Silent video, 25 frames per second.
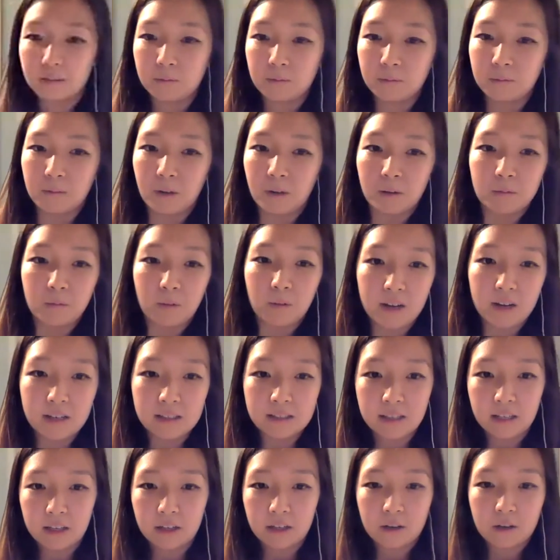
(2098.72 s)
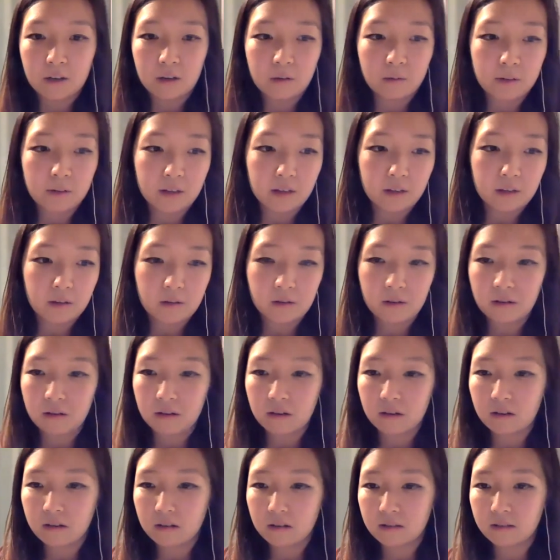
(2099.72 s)
well one is like knowing
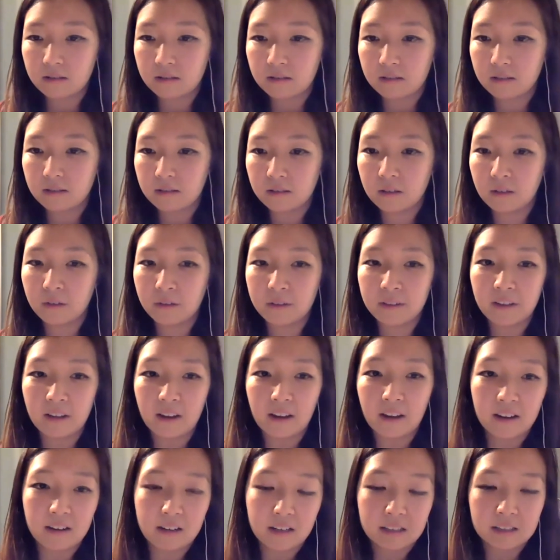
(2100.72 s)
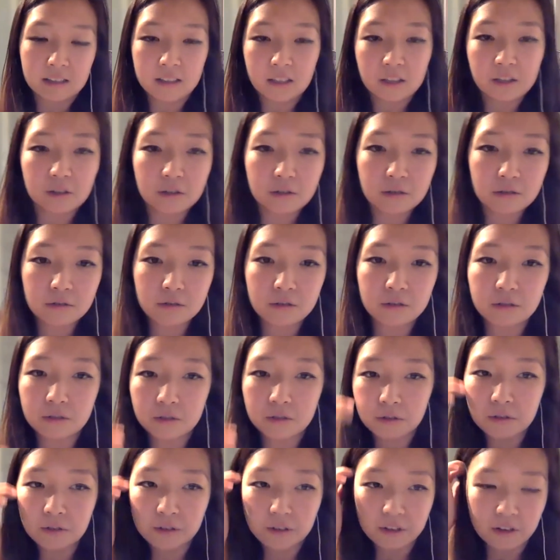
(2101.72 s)
your knowing the audience and you you
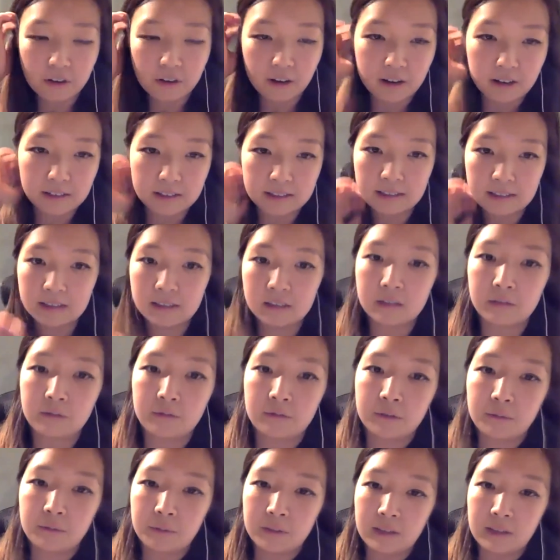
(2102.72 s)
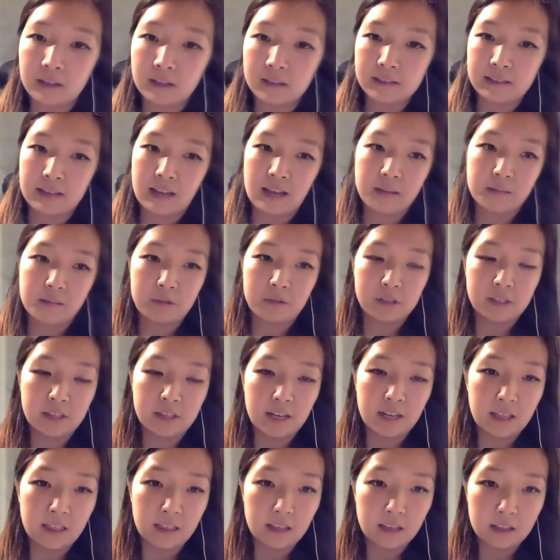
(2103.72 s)
do know your audience is a group with alzheimer's
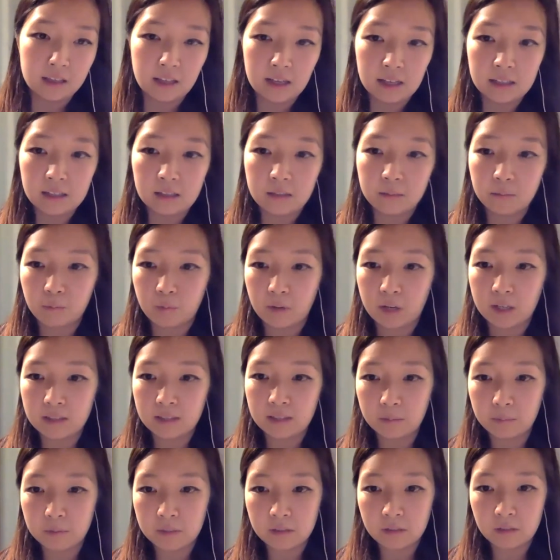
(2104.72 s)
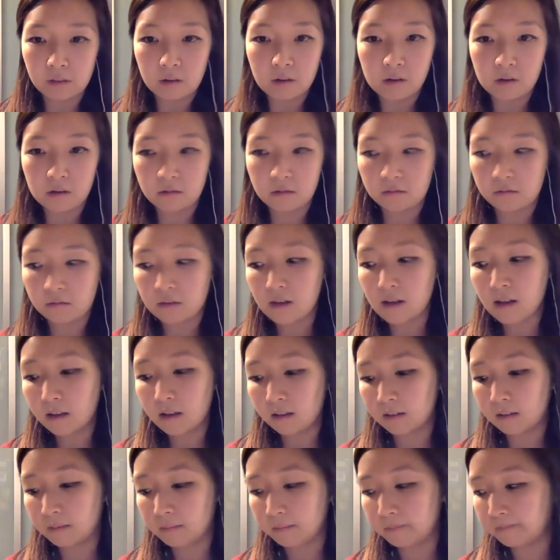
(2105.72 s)
i think that brings up its own
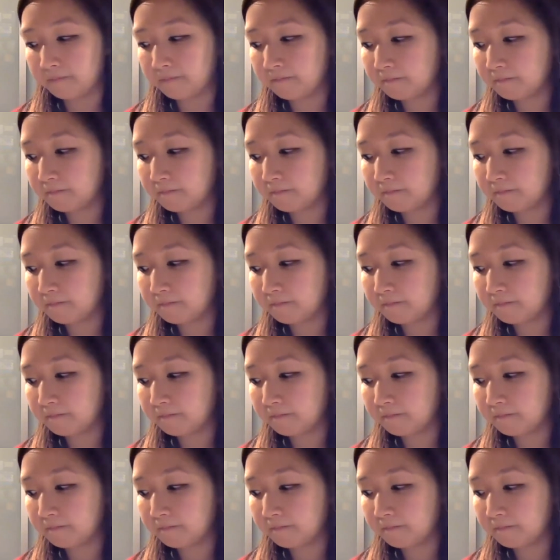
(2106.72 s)
um